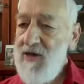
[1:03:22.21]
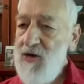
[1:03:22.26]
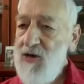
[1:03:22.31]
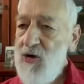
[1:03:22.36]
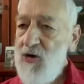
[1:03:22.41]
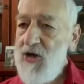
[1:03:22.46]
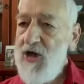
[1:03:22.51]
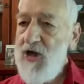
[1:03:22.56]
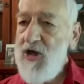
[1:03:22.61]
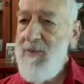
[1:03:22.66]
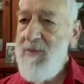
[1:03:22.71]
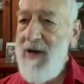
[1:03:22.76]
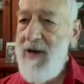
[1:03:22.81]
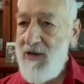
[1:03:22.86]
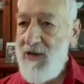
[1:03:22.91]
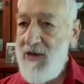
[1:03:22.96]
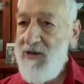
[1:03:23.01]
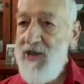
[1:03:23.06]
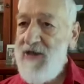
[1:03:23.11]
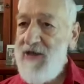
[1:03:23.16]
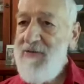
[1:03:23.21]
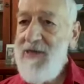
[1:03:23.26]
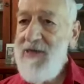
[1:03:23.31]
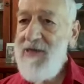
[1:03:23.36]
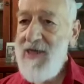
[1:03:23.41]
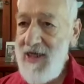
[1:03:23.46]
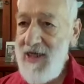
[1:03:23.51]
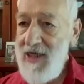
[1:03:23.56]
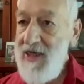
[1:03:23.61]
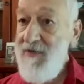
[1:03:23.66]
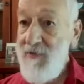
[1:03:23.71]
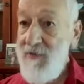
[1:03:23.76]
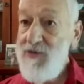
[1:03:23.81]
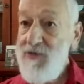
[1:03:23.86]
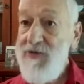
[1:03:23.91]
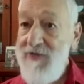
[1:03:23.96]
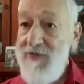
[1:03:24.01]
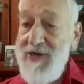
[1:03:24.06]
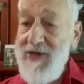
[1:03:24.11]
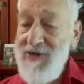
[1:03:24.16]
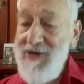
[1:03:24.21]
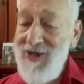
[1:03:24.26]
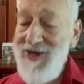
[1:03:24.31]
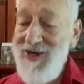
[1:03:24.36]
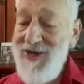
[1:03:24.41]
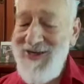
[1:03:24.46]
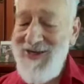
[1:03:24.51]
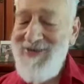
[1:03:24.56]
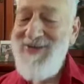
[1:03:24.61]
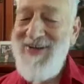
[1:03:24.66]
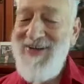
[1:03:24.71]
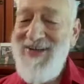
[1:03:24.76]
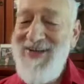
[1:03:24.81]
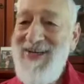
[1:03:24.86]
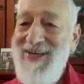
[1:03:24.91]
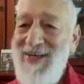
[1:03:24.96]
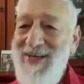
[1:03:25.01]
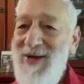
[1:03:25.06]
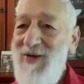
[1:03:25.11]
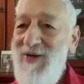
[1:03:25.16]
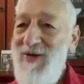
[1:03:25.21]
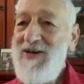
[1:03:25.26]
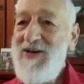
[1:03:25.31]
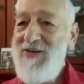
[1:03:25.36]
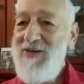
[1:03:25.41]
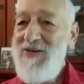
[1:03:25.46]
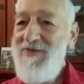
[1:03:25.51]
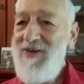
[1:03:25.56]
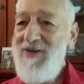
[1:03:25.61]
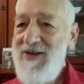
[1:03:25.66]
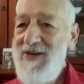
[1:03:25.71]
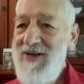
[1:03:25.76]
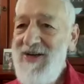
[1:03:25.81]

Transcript: talking about the evils of insulin, effectively.